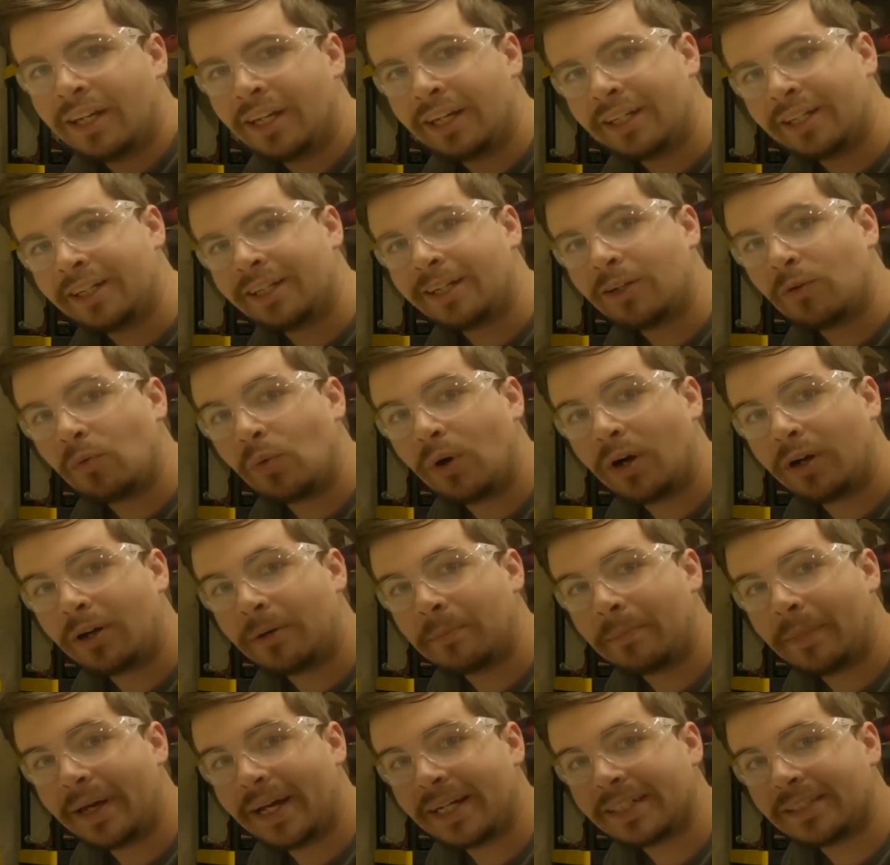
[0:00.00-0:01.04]
Hey gang,
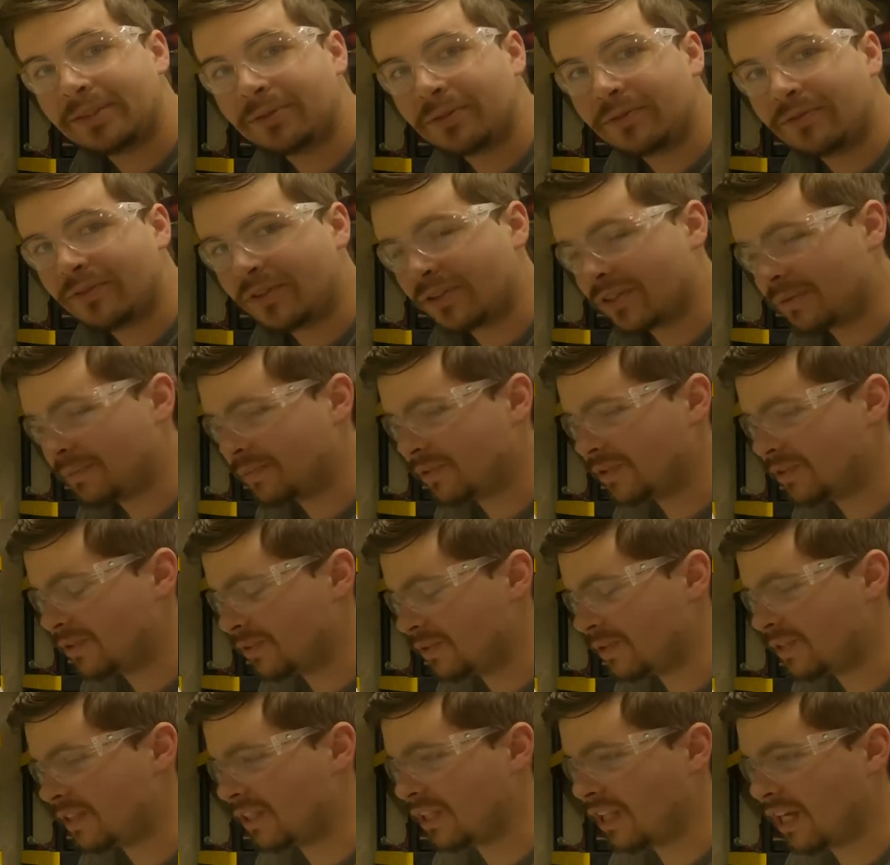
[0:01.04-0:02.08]
welcome back to Inverted
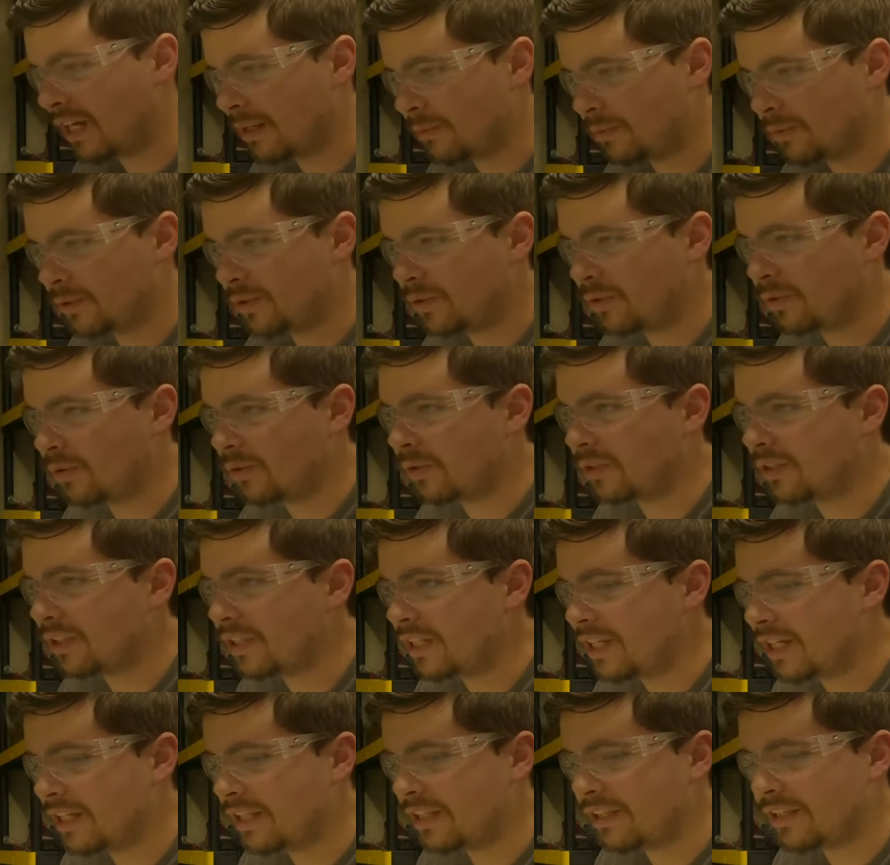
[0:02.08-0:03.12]
Pursuits
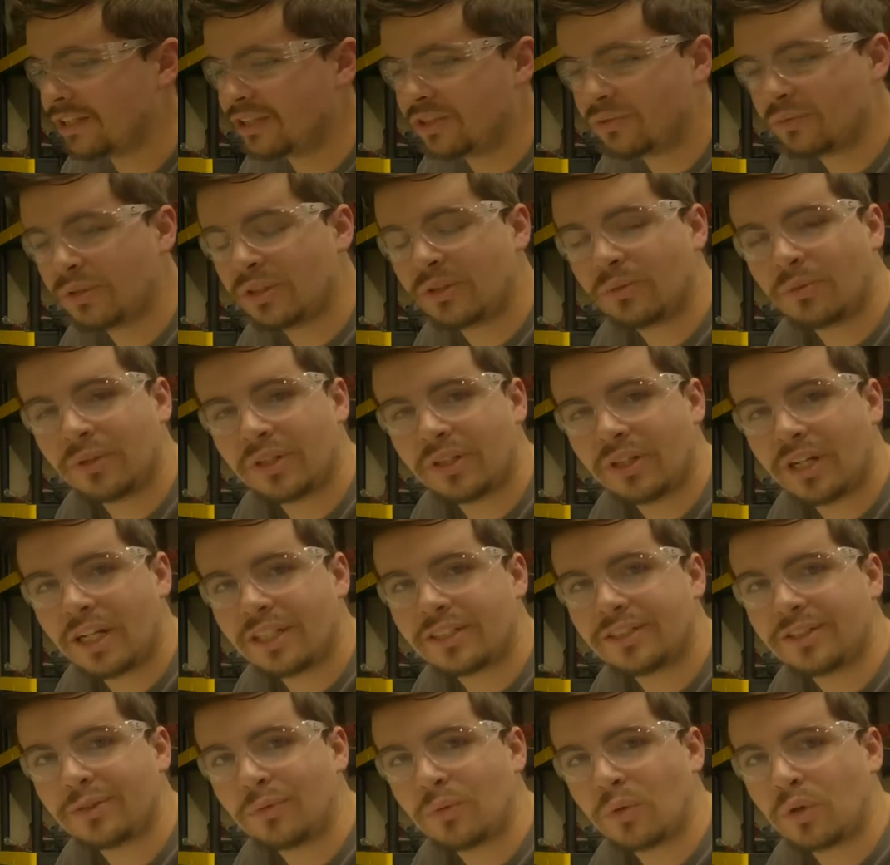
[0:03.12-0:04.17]
Laboratory. And this week we are
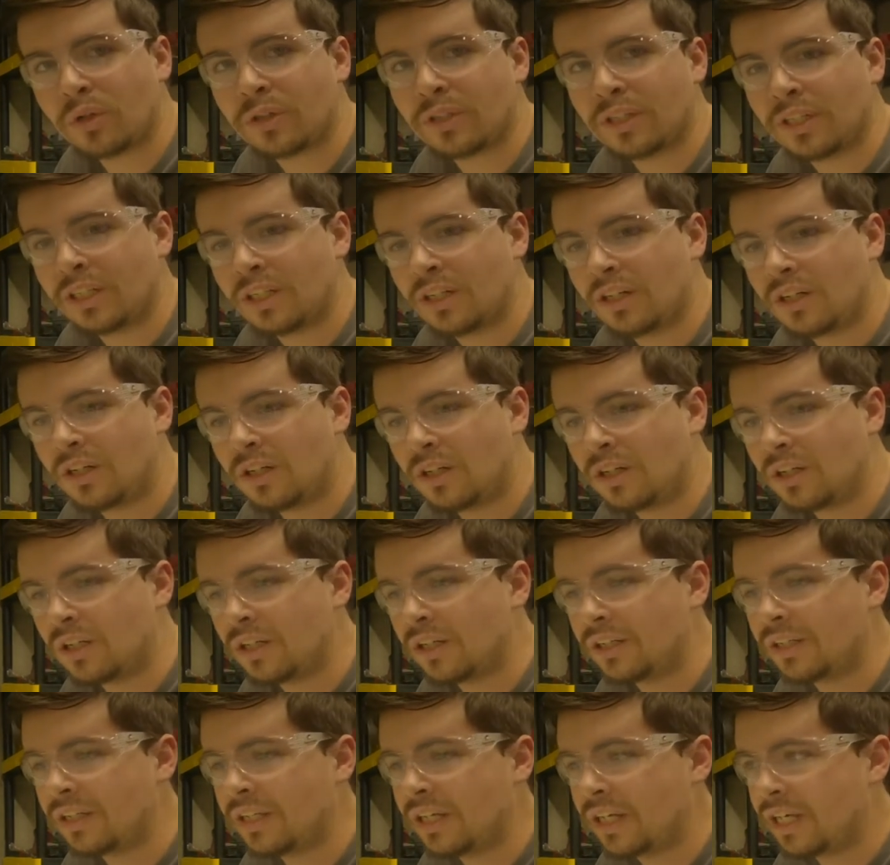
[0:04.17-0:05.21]
actually working
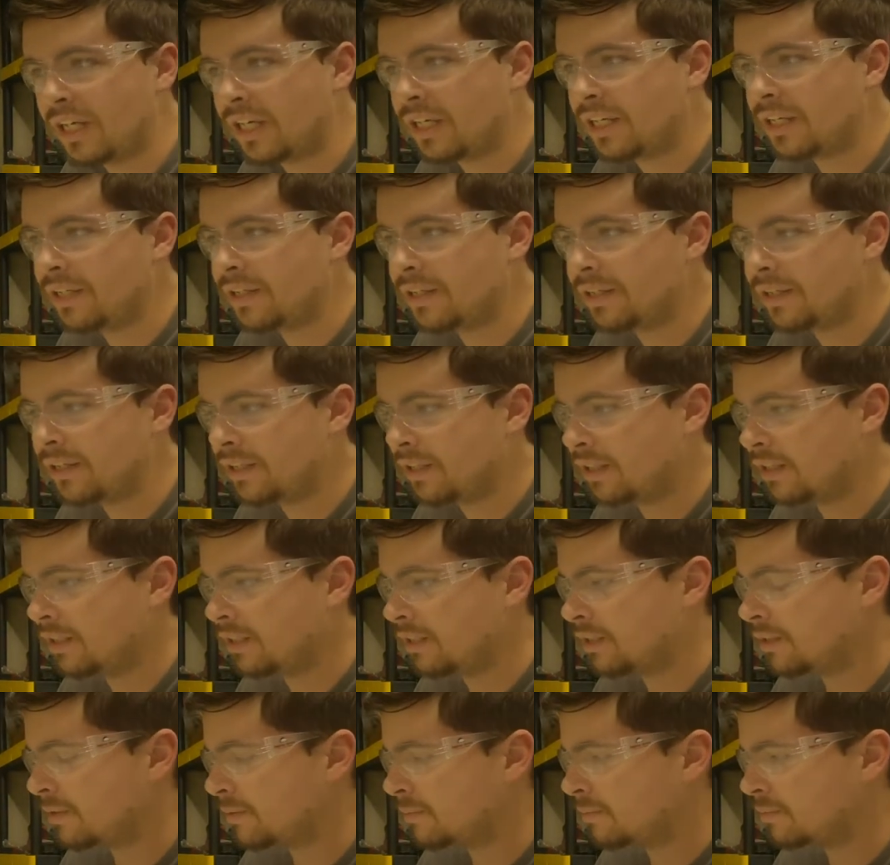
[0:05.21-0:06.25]
on a
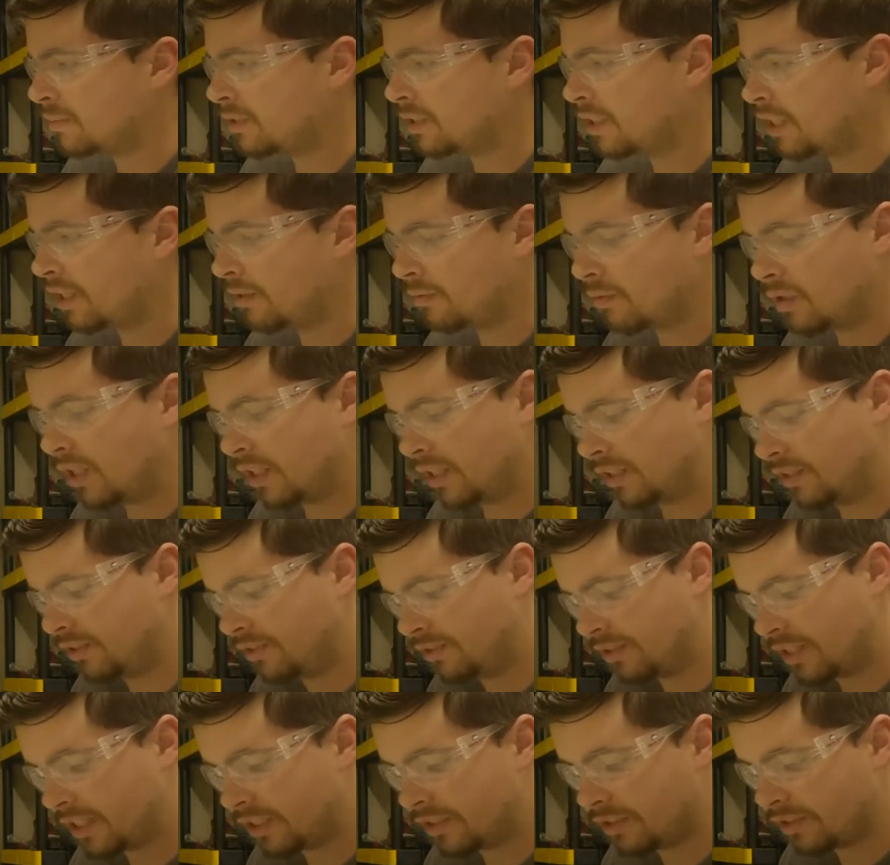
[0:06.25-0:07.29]
um, kit rocket. This
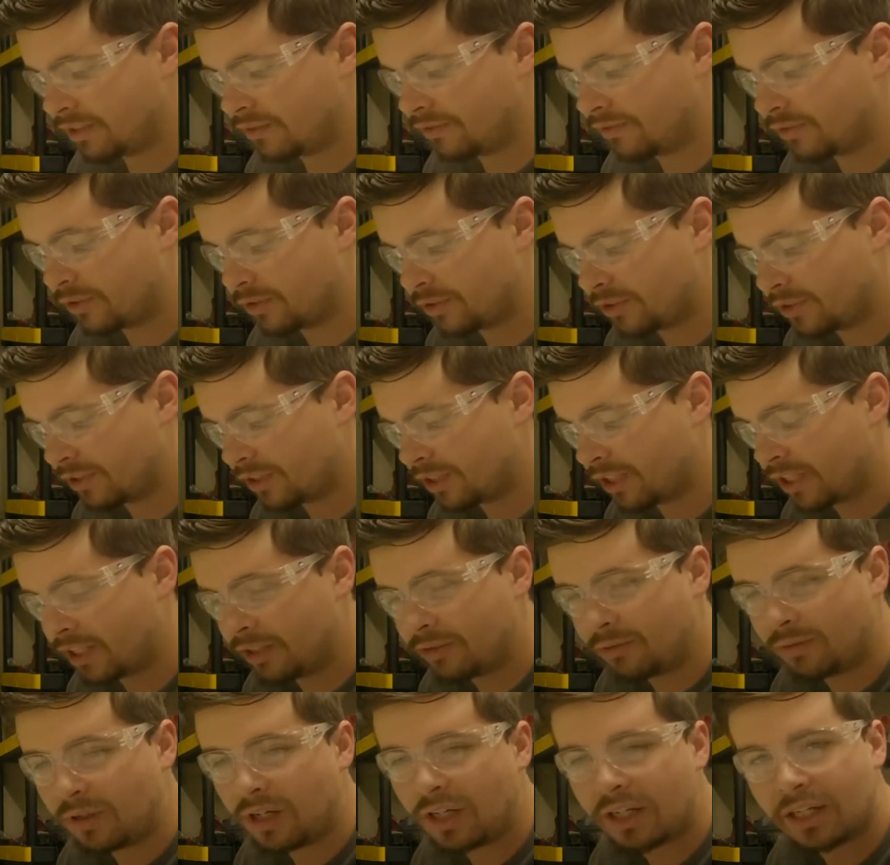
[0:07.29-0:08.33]
is actually the first
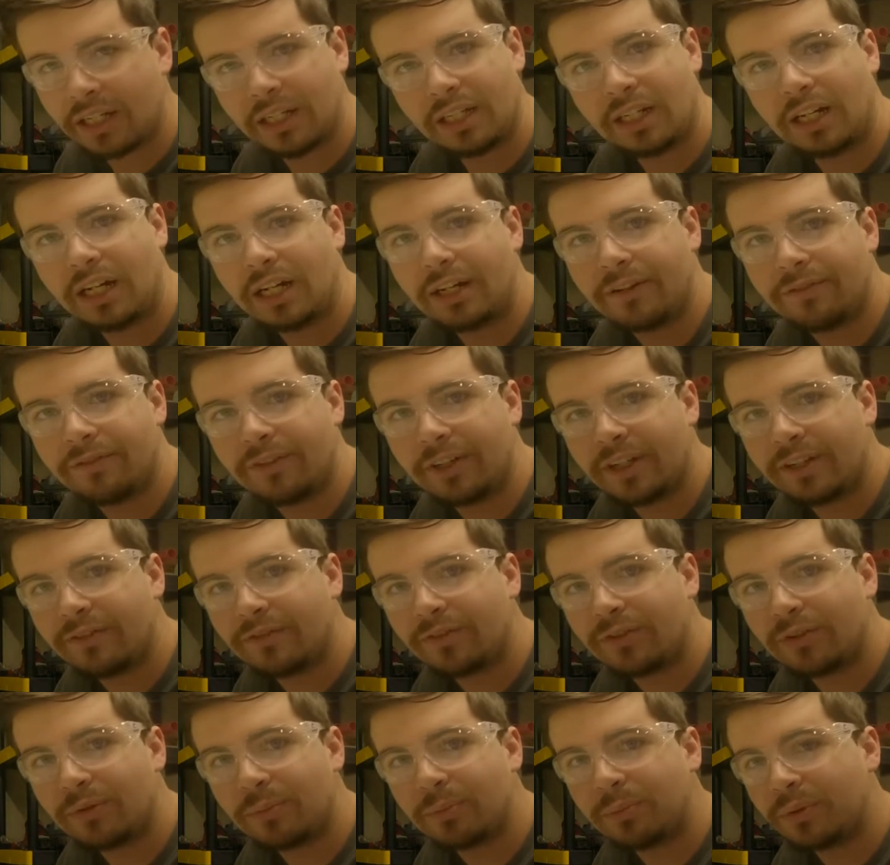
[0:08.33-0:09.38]
kit rocket I've
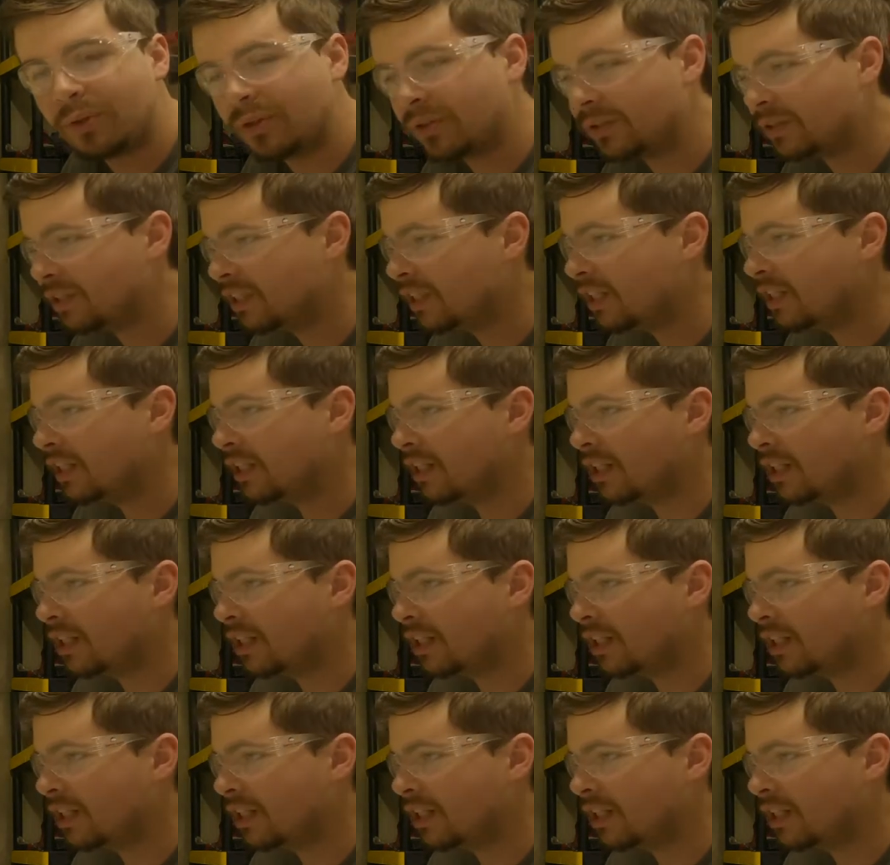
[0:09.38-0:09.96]
ever built.